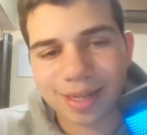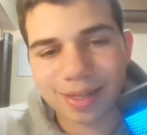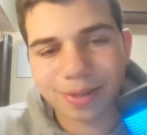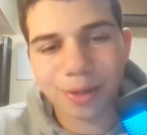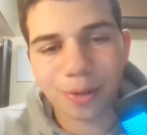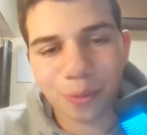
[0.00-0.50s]

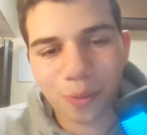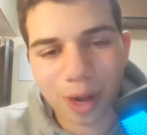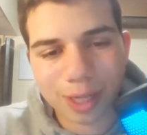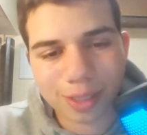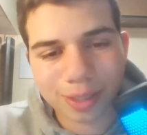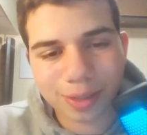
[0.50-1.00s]
Little
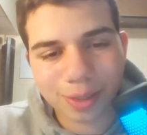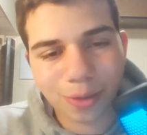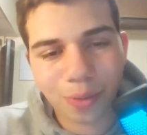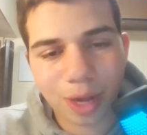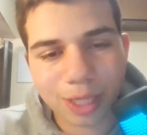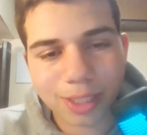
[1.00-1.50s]

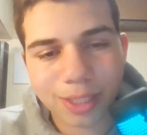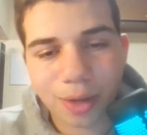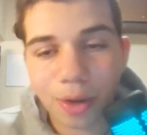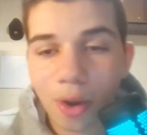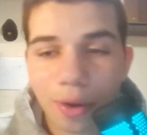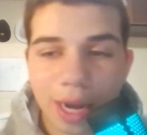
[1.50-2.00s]
Juan
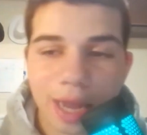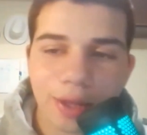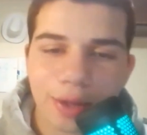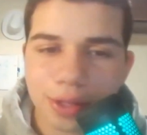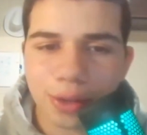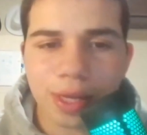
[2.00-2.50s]
Soto. Okay,
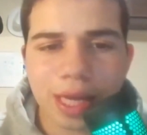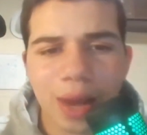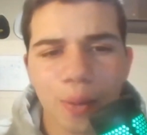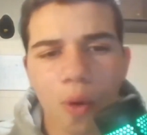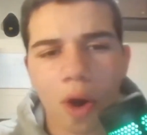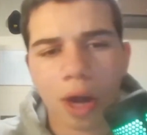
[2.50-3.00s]
you can get
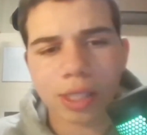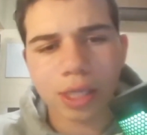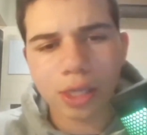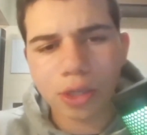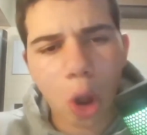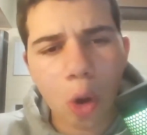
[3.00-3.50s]
walked.
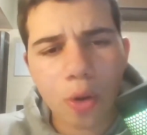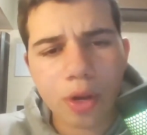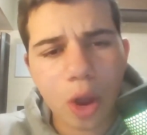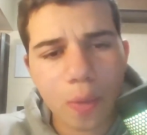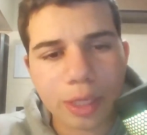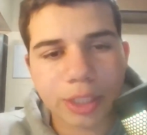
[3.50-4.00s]

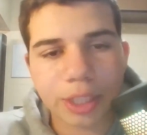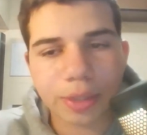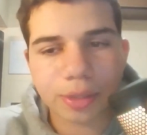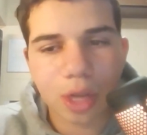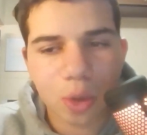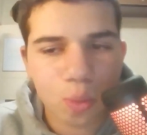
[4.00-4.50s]
No
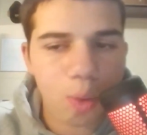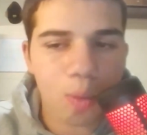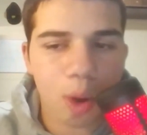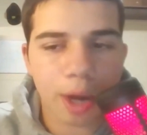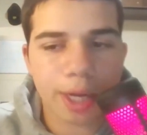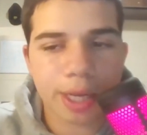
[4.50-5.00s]
issues. We'll
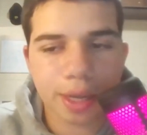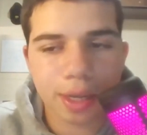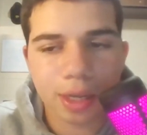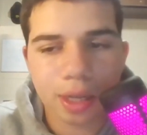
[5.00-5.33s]
walk you.